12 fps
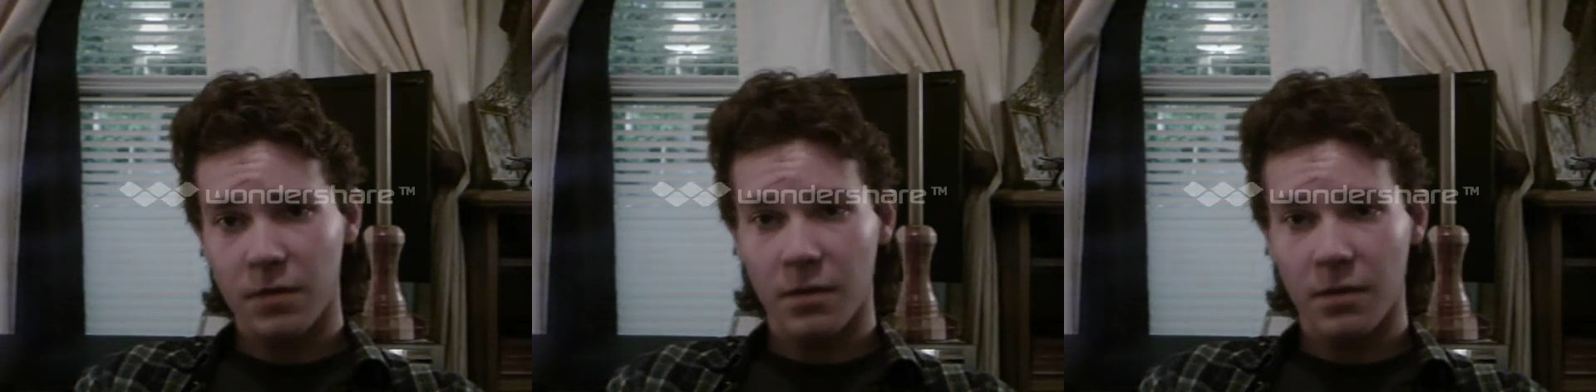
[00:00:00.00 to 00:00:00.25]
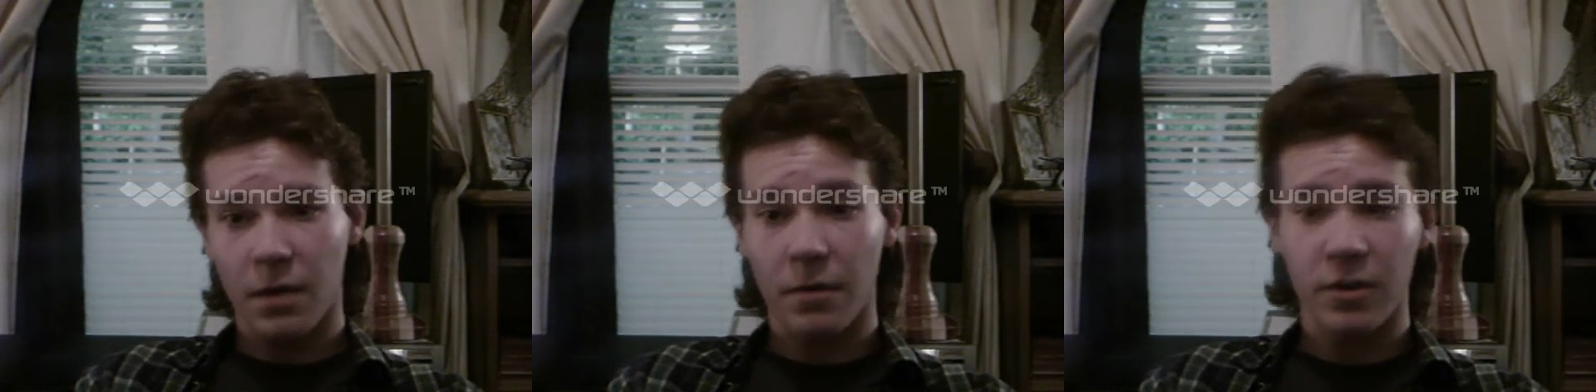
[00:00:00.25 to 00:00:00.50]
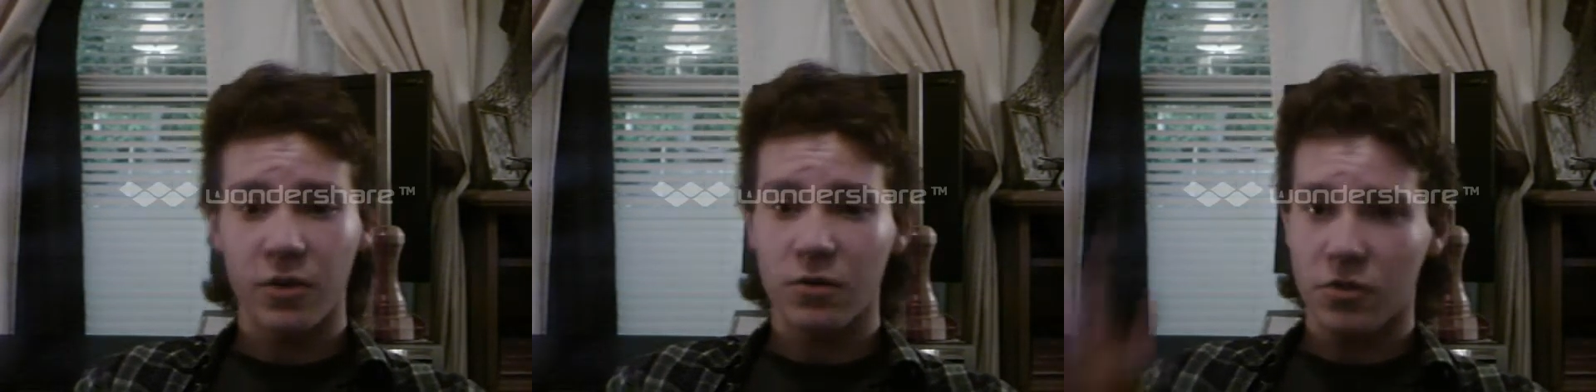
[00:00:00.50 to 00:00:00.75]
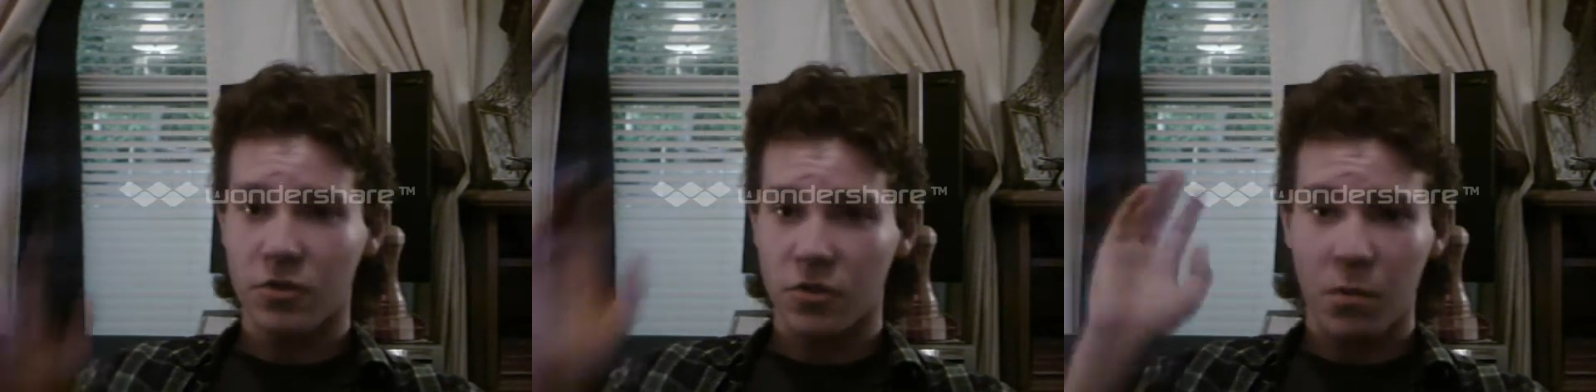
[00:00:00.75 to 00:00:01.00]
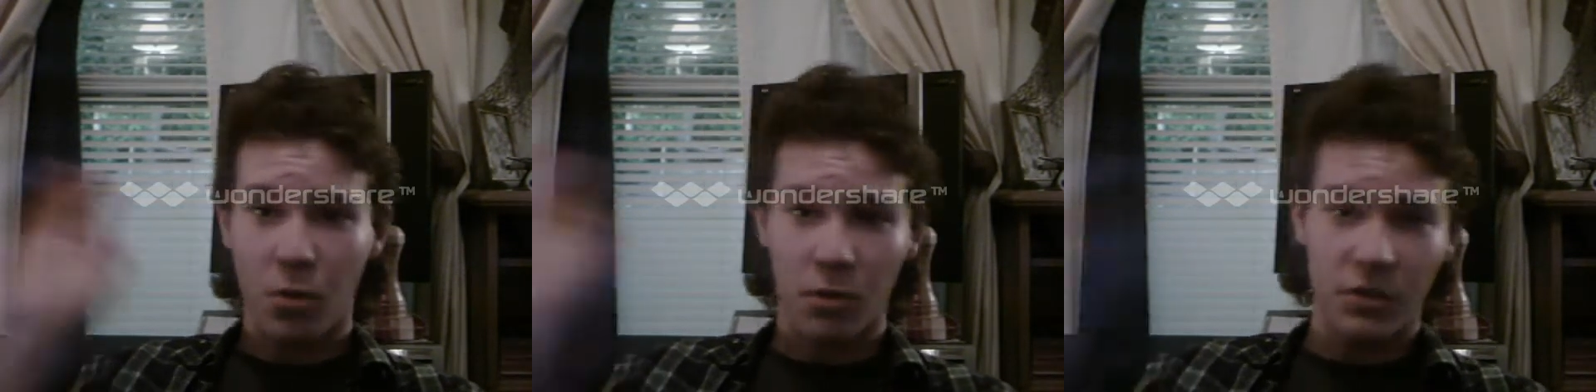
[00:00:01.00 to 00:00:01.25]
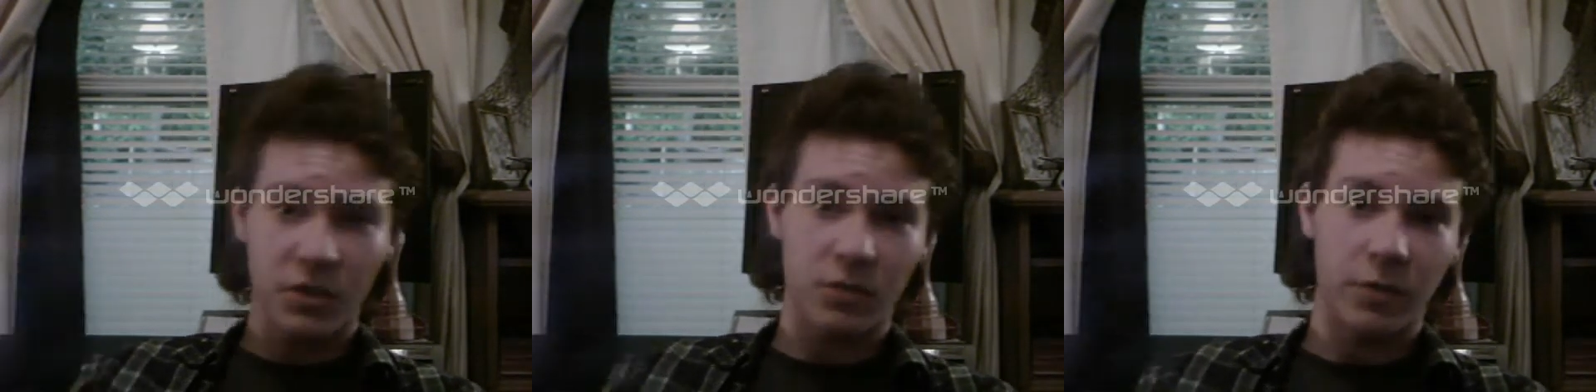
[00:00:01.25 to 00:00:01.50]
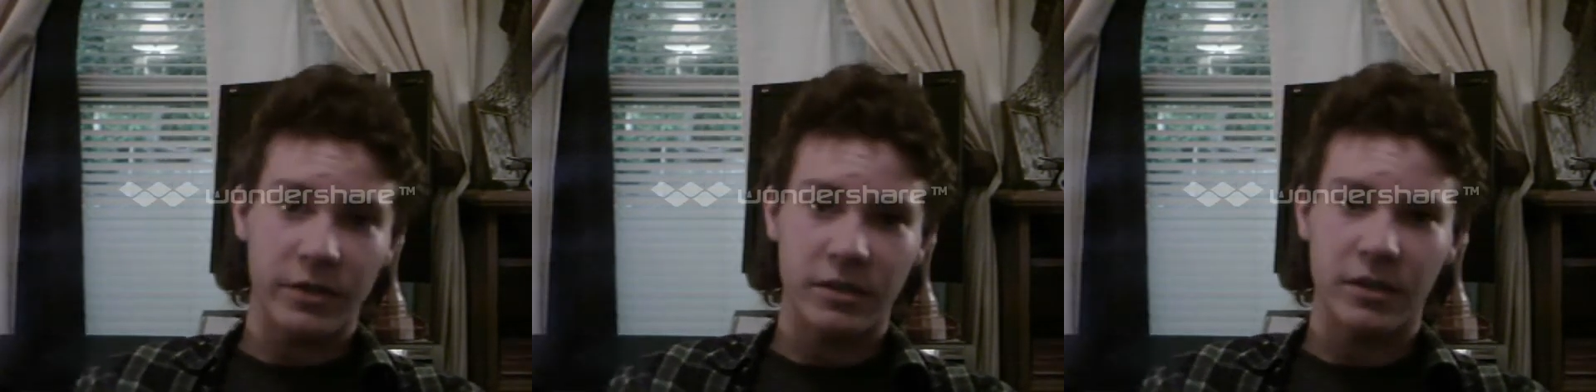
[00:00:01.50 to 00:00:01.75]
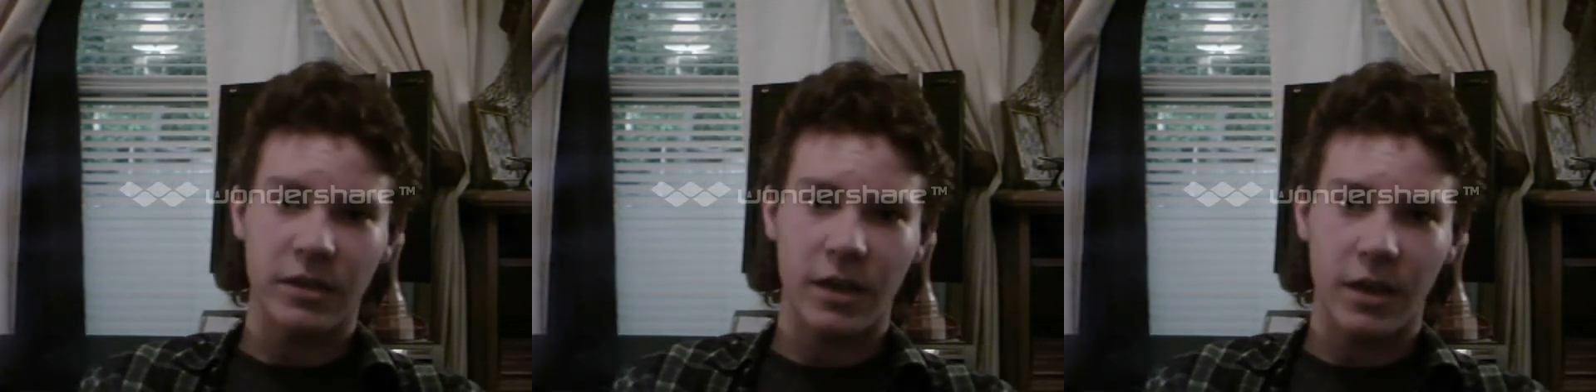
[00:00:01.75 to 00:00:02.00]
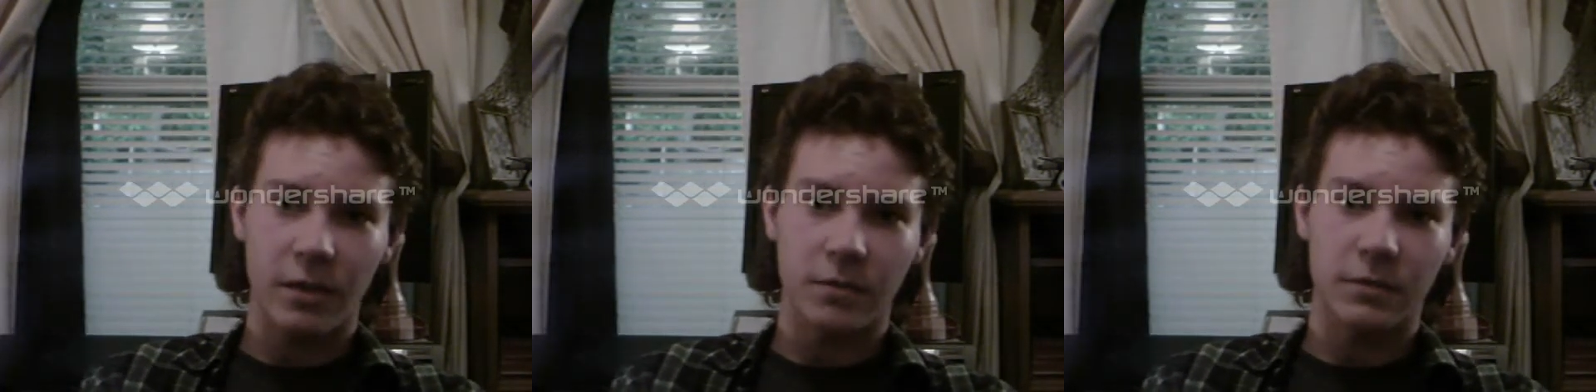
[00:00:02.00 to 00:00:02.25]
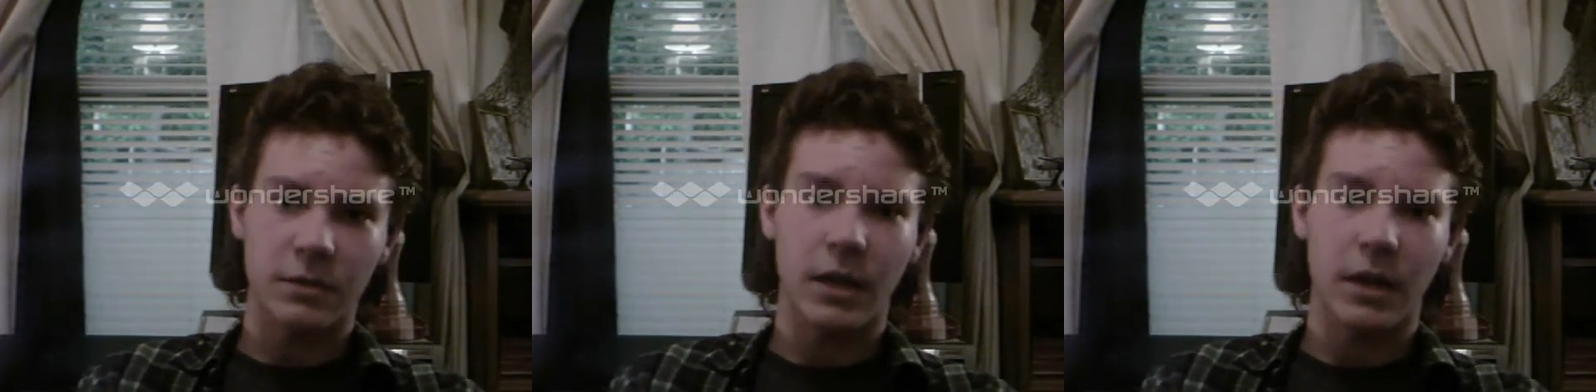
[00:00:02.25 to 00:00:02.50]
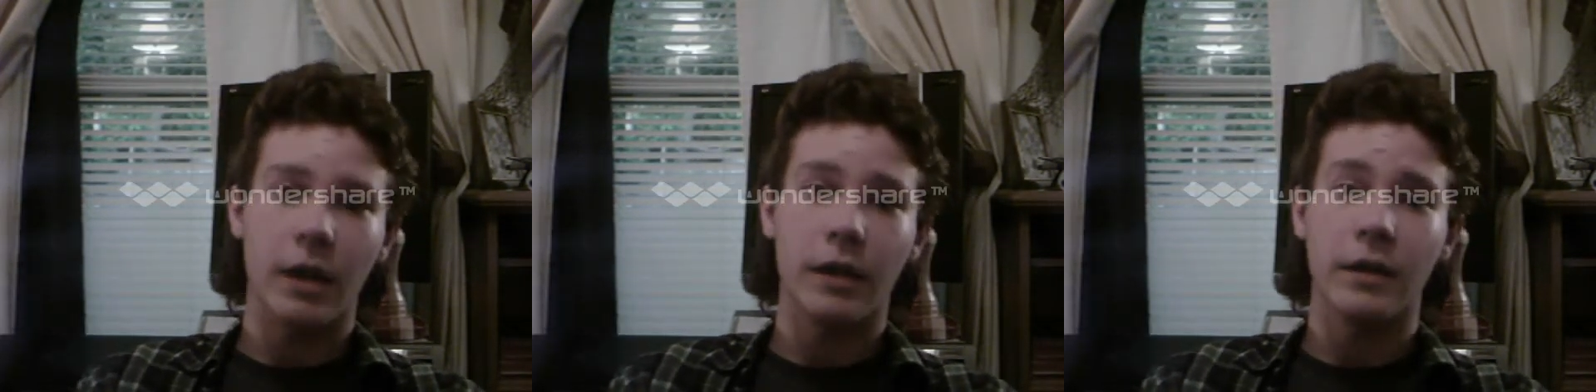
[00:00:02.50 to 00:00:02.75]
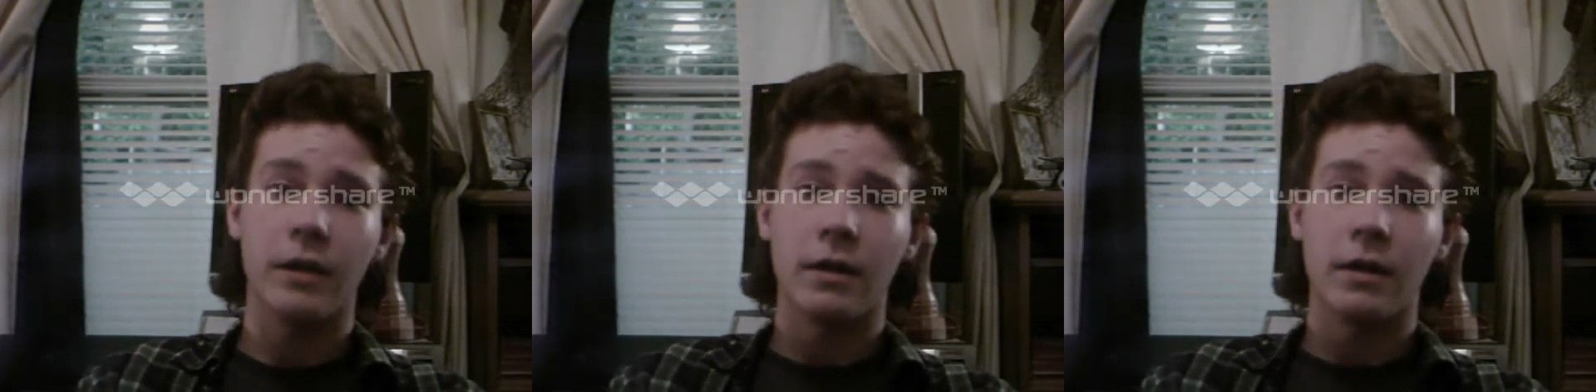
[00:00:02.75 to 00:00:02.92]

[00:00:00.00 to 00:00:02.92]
I'm a huge sports and racing games guy,